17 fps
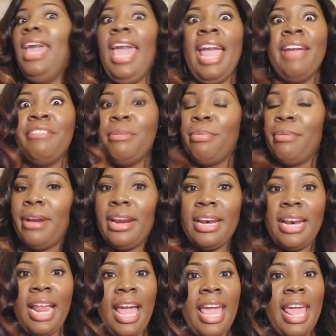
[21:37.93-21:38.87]
every prayer
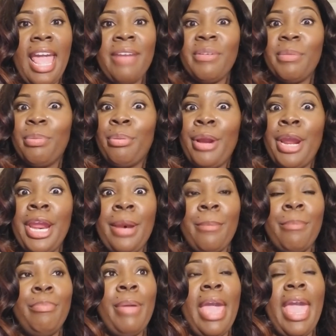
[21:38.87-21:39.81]
that I had ever
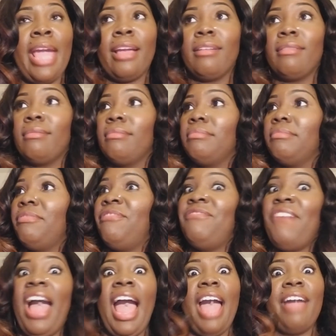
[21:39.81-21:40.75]
prayed back
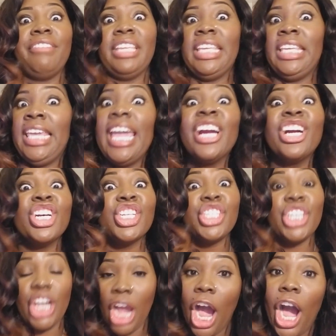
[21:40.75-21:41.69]
5
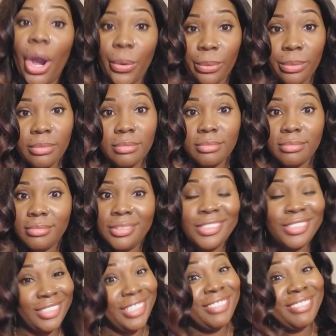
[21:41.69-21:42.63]
years ago.
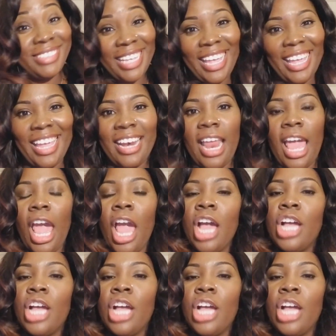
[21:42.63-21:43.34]
You know what I'm saying?